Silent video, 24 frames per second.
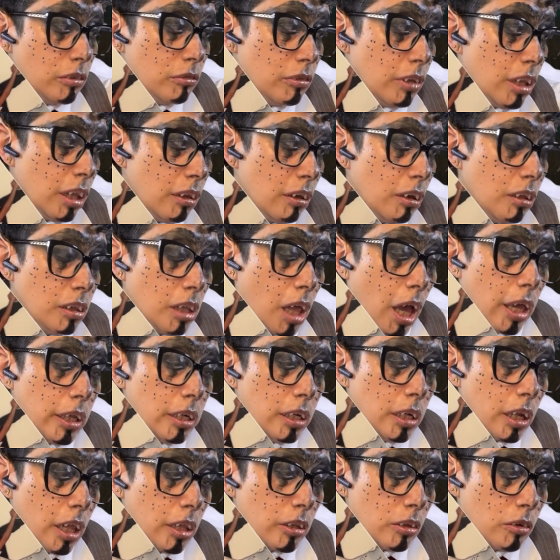either glide
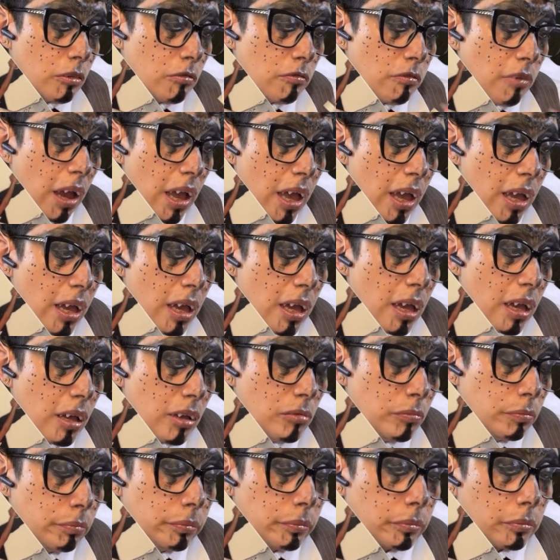it on the
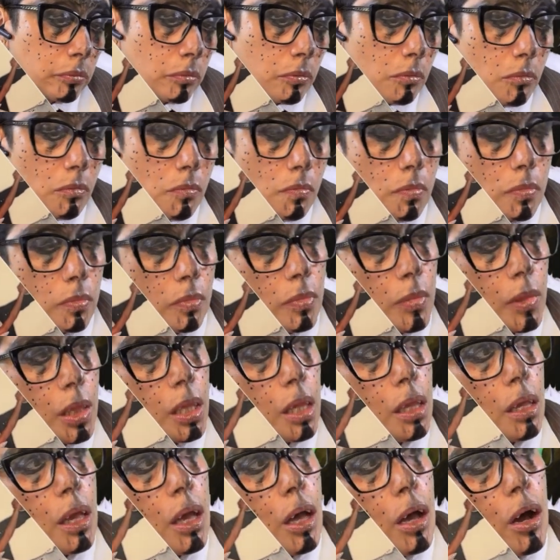ground
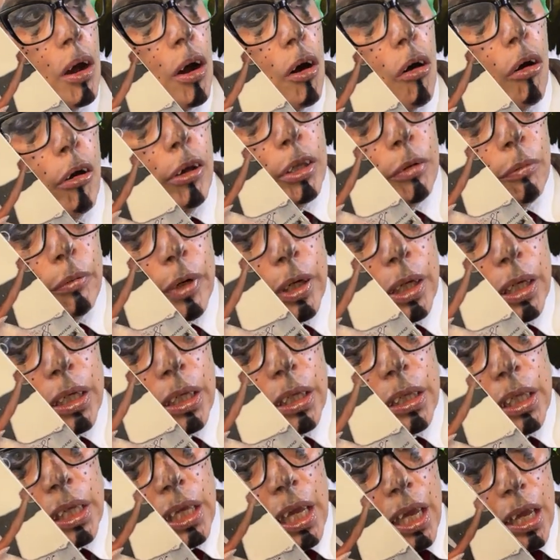or you bring it in
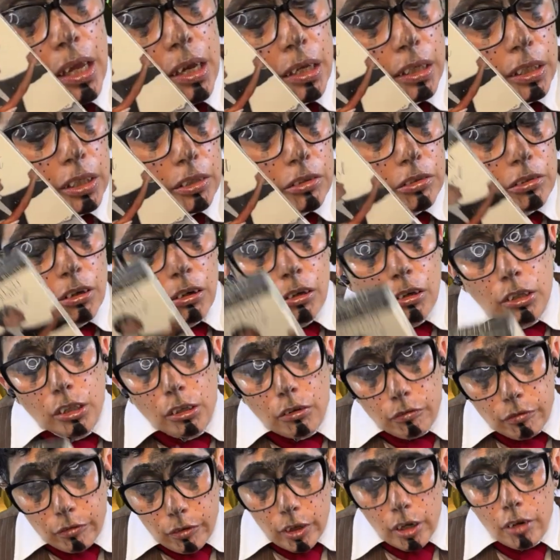the air and you circle your
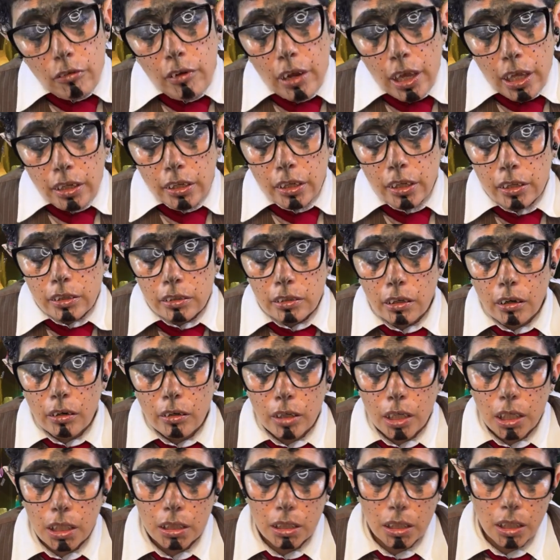foot around in a
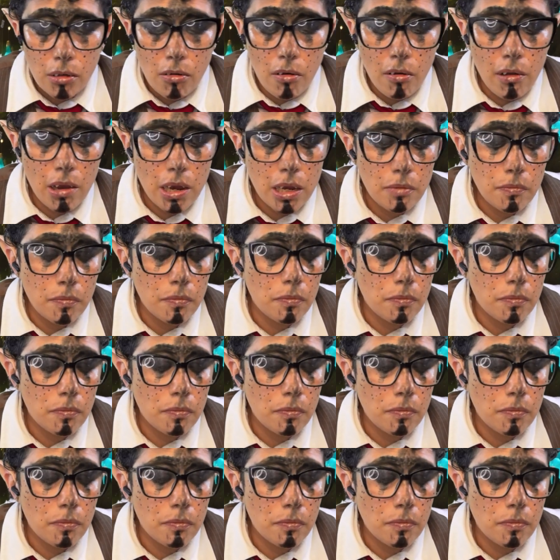circle. All right.